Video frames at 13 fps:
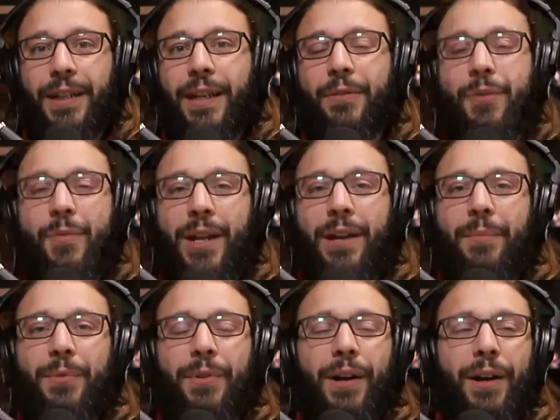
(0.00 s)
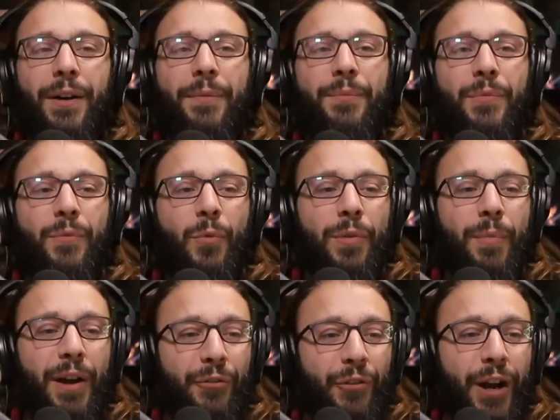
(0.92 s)
uh, we meet up um, with
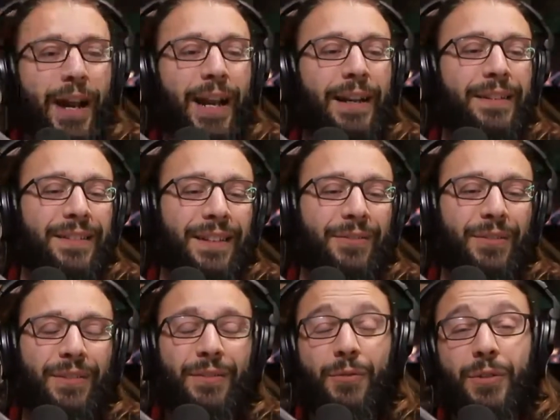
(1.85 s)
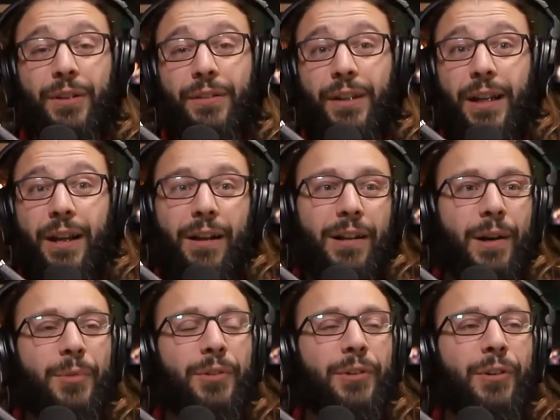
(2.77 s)
my friends, and there's like a
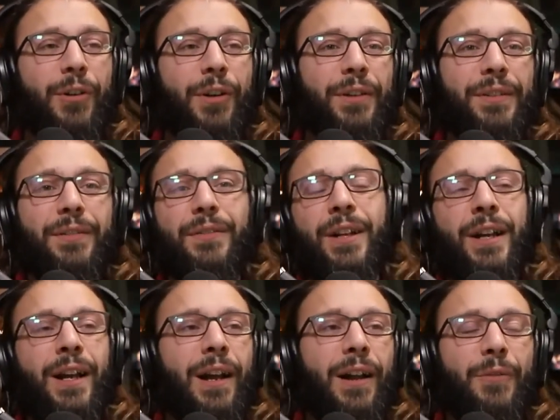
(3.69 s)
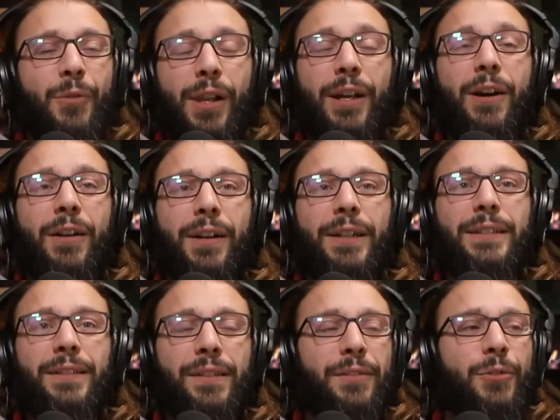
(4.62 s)
couple girls, and, and we're like, all right,
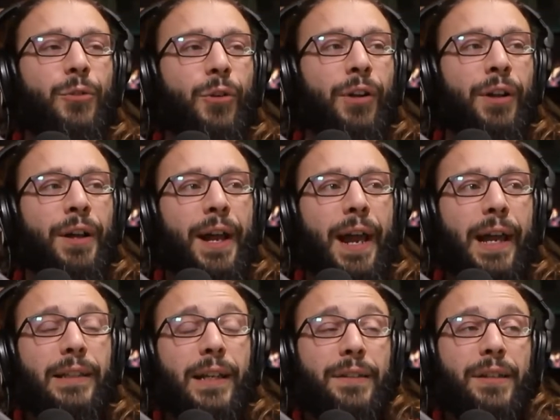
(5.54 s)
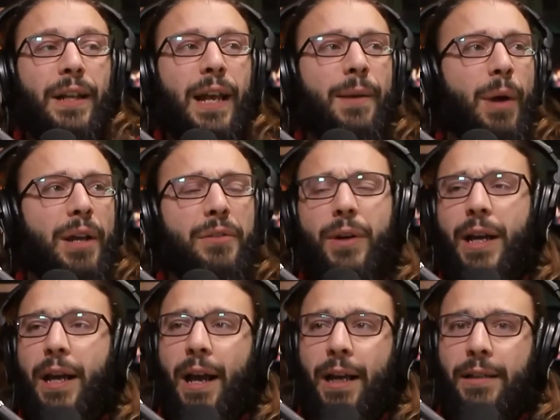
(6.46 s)
this is cool. And then I said, hey, by the way,
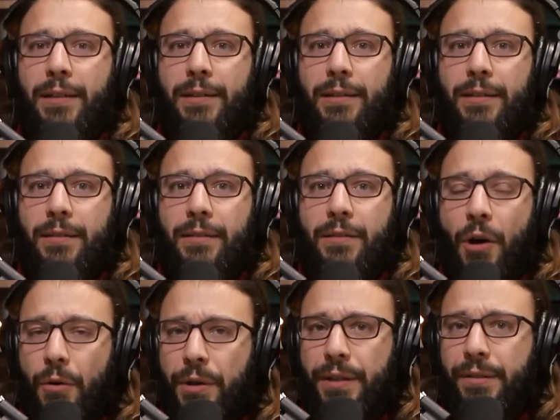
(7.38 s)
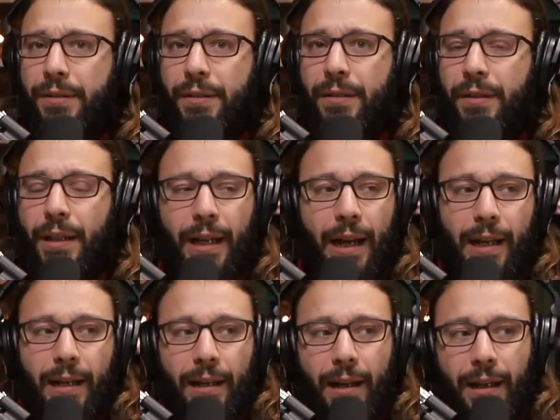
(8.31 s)
I, I noticed, like, I,
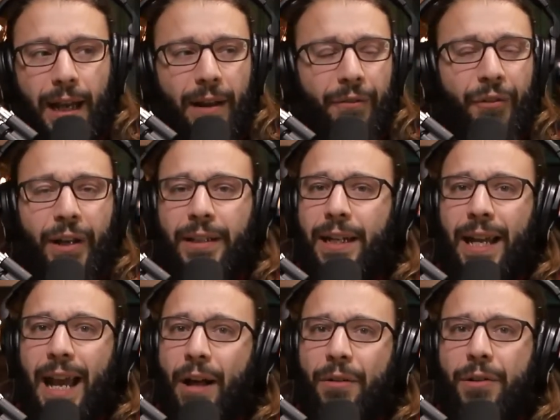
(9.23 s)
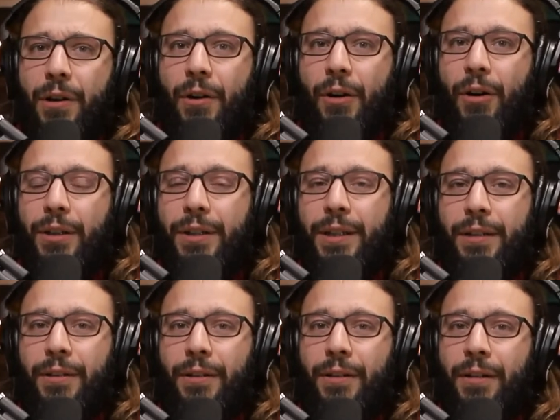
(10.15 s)
I can't find any alcohol in
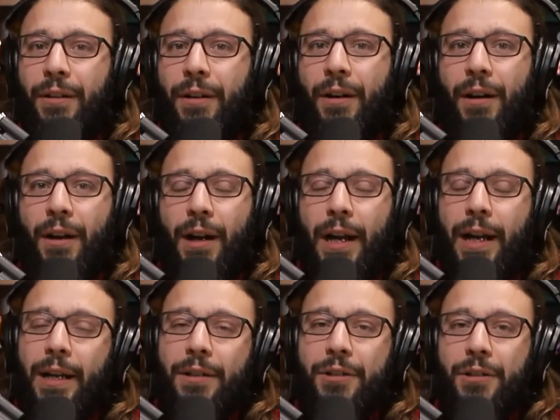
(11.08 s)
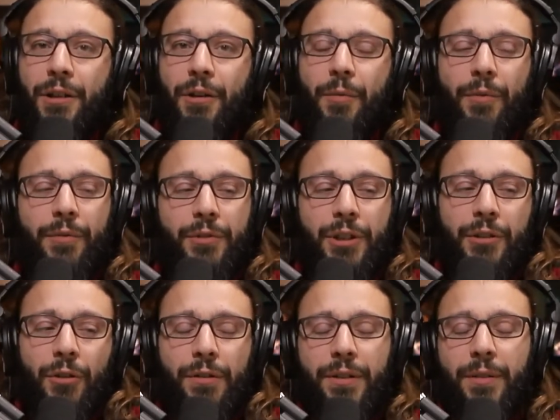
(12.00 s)
here. And then, you know, she
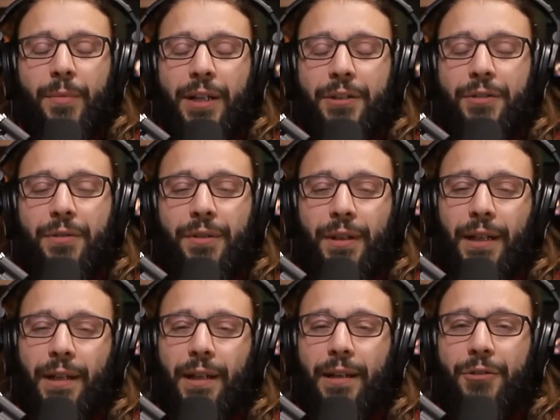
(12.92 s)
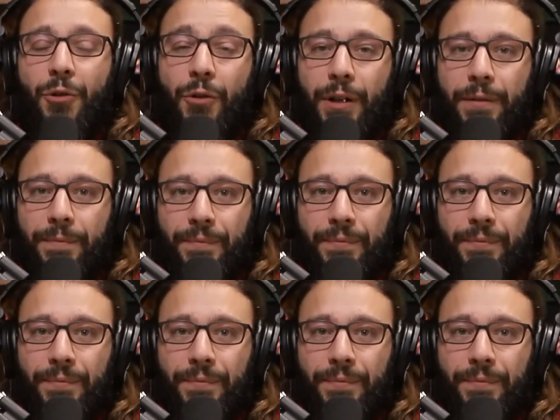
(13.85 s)
turns to me and she was like, Jordan,